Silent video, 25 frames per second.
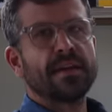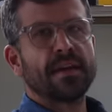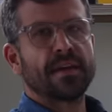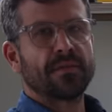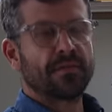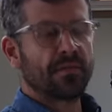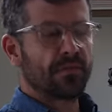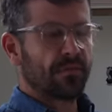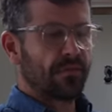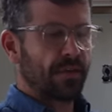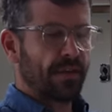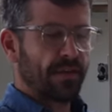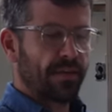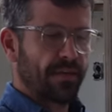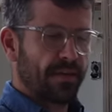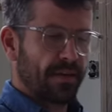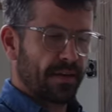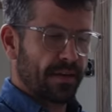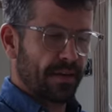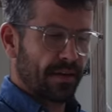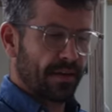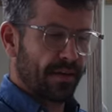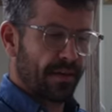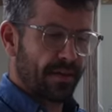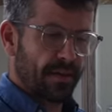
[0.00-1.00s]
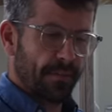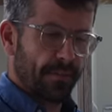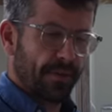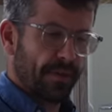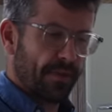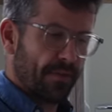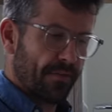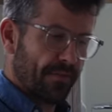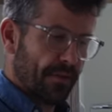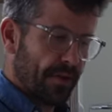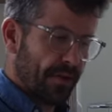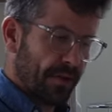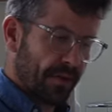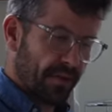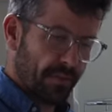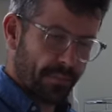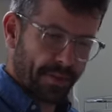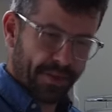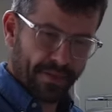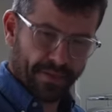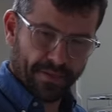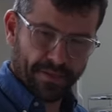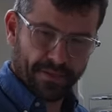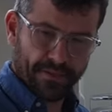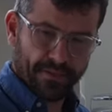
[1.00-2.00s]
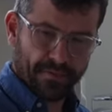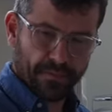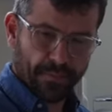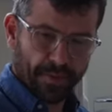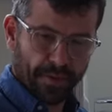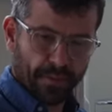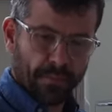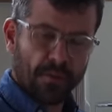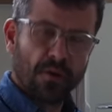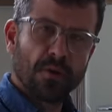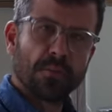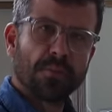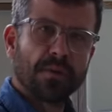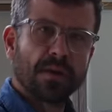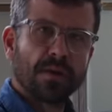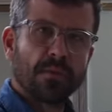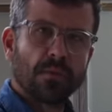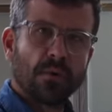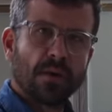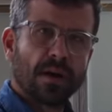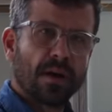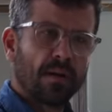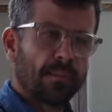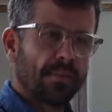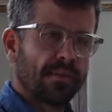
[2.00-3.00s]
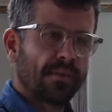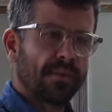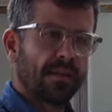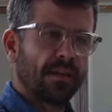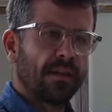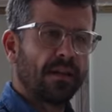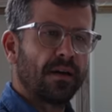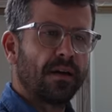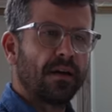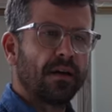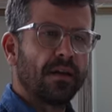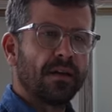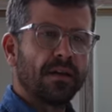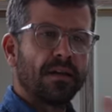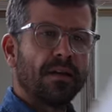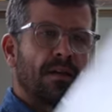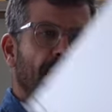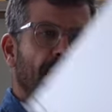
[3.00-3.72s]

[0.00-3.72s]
have invested in something that's very expensive but I'm hoping will help us a lot.